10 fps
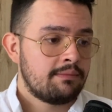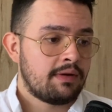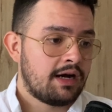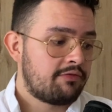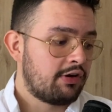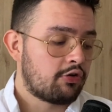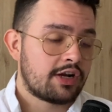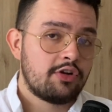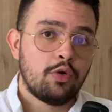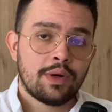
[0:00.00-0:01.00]
record
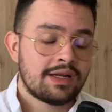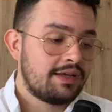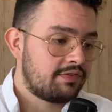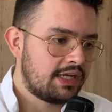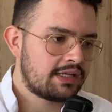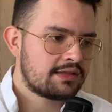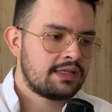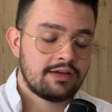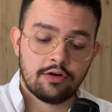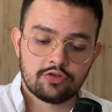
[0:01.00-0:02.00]
a new one if
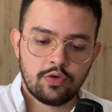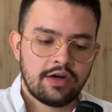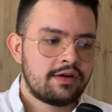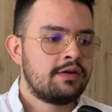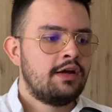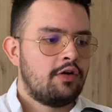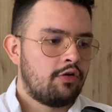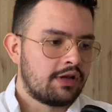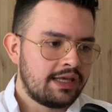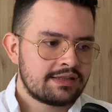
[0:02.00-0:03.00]
needed. On Twitter,
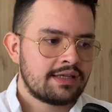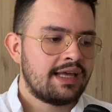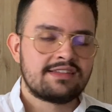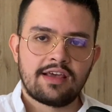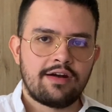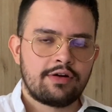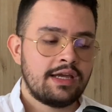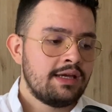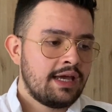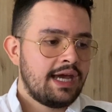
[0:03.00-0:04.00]
on LinkedIn, etc.
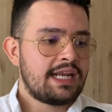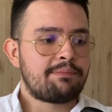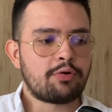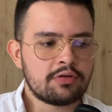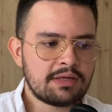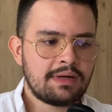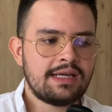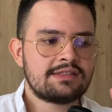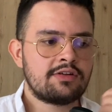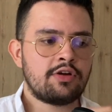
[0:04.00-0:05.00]
Okay. And a pro tip,
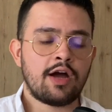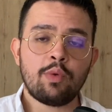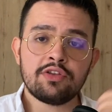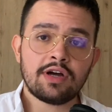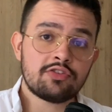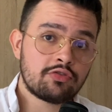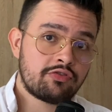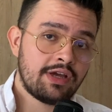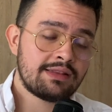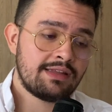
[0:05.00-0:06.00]
guys, I want you guys to
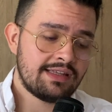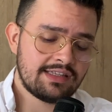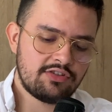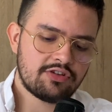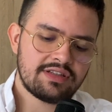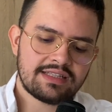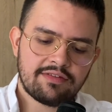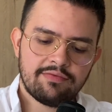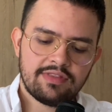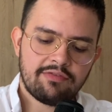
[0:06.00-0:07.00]
create, and this is just like
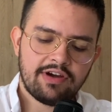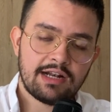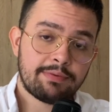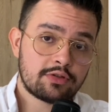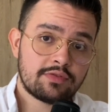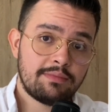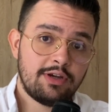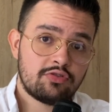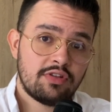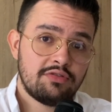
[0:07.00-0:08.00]
the final part of the
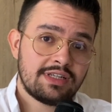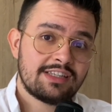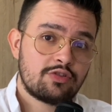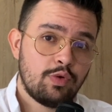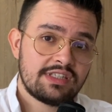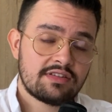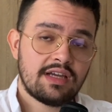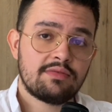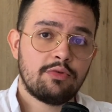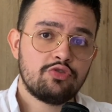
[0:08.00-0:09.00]
video so that you can squeeze
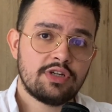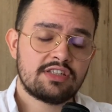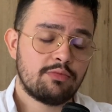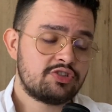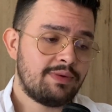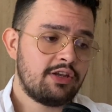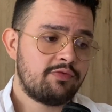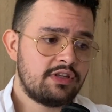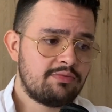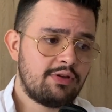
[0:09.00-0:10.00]
as much value
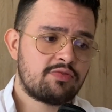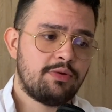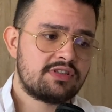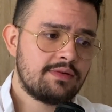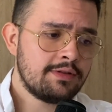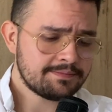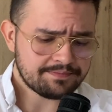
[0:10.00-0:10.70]
for this video as possible.